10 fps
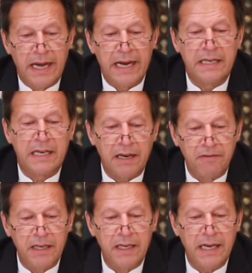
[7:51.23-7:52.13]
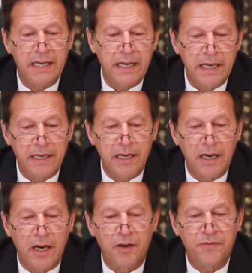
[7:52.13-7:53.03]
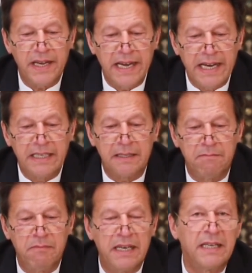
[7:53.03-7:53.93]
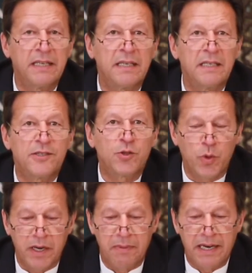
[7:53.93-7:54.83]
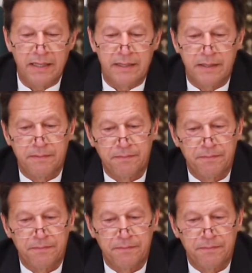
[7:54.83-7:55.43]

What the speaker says: and cover an area of 8 million square miles.